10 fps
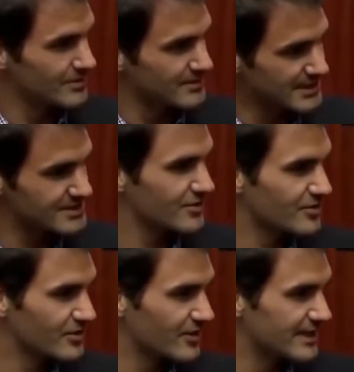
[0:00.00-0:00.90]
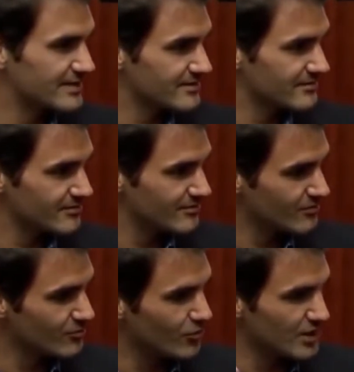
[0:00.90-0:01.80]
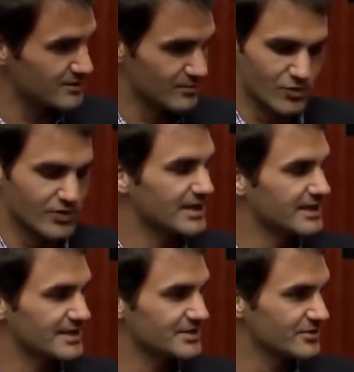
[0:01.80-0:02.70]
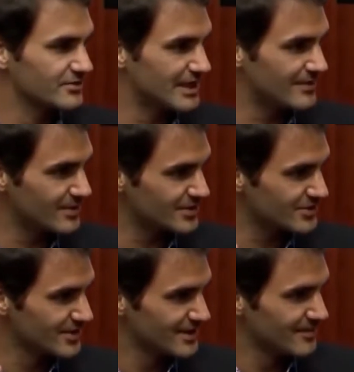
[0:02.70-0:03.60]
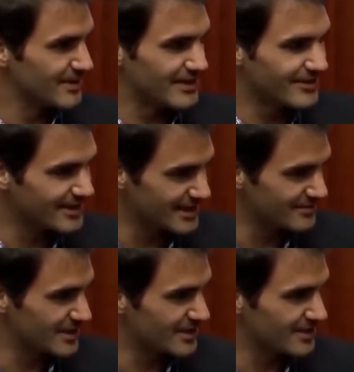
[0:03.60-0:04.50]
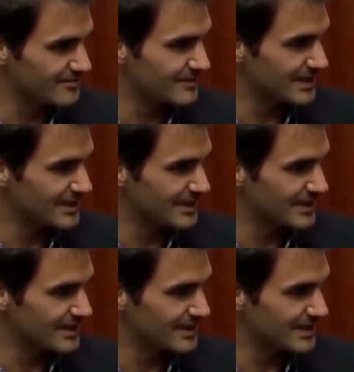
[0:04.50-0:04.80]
When things are going great, what more can I do? How much better can I become?